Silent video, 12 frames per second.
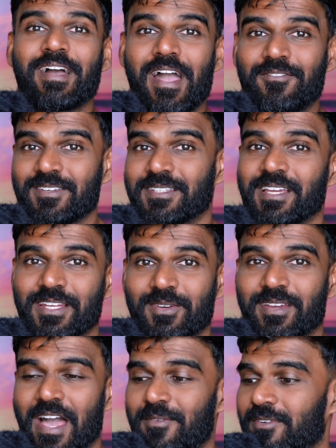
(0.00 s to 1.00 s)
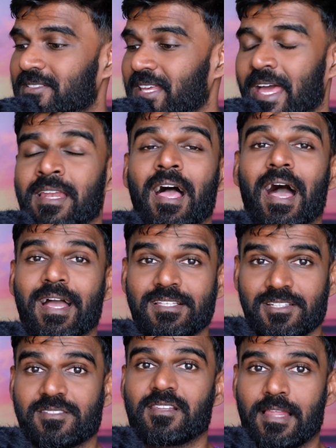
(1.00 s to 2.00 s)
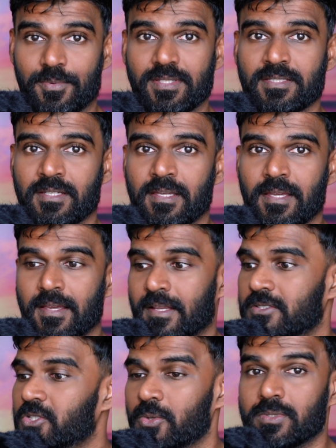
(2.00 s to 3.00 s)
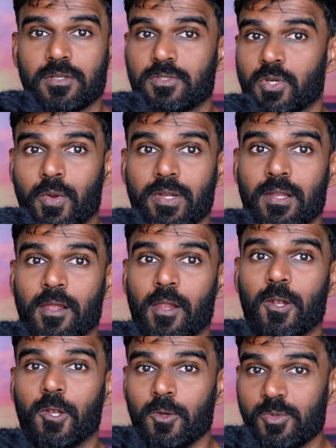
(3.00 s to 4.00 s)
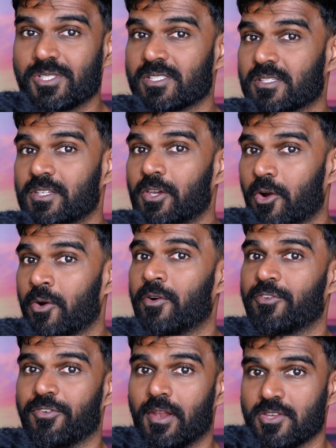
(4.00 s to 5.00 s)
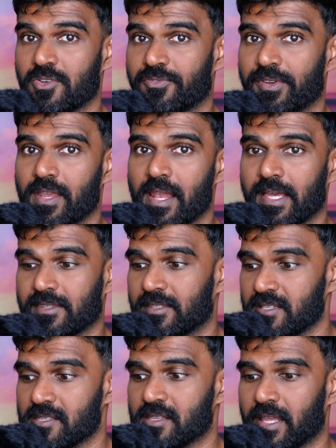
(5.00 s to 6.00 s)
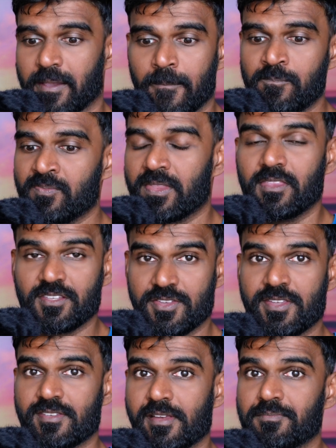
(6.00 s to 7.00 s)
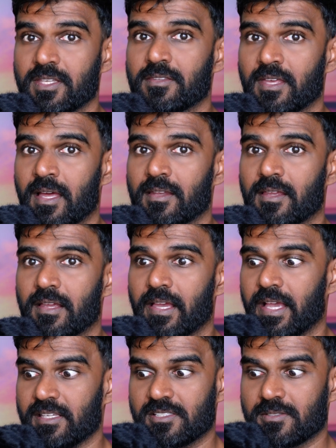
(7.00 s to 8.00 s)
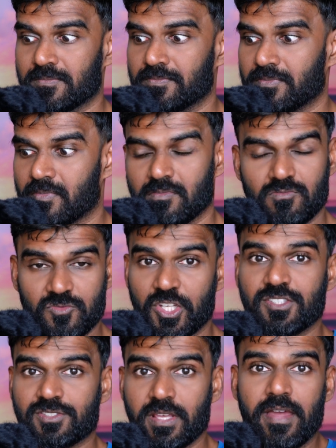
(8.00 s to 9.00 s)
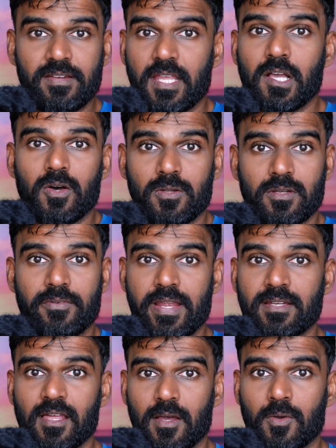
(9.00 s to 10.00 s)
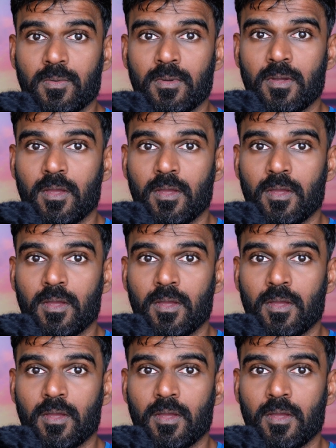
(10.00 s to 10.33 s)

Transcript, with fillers: everything in your cameras, and I just love it. Don't don't lose your philosophy like this. Like this is something that is just there in Nikon right now.